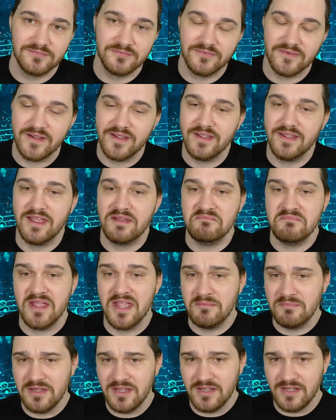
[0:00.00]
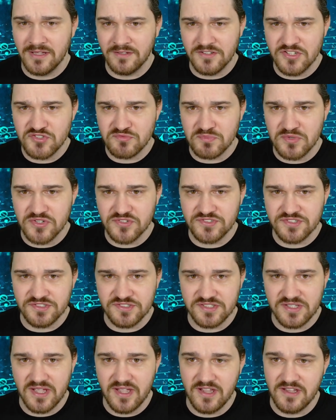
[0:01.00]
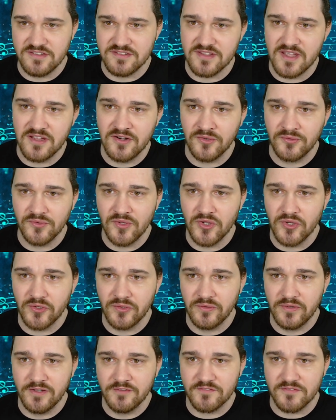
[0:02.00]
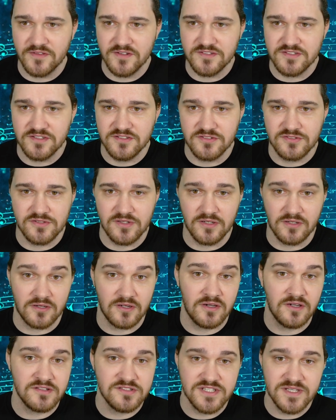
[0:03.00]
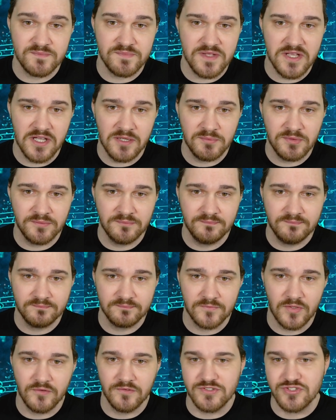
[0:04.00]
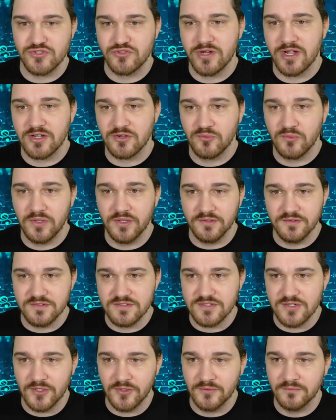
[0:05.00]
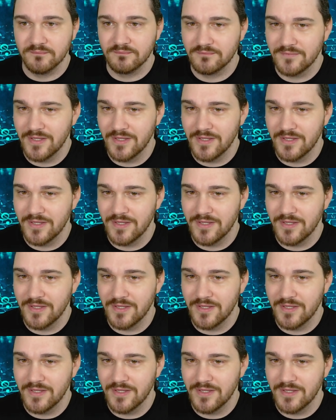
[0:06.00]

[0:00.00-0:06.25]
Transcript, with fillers: Right? And maybe in this person's case, I don't know if this is a concept album. Oh, it's track one, so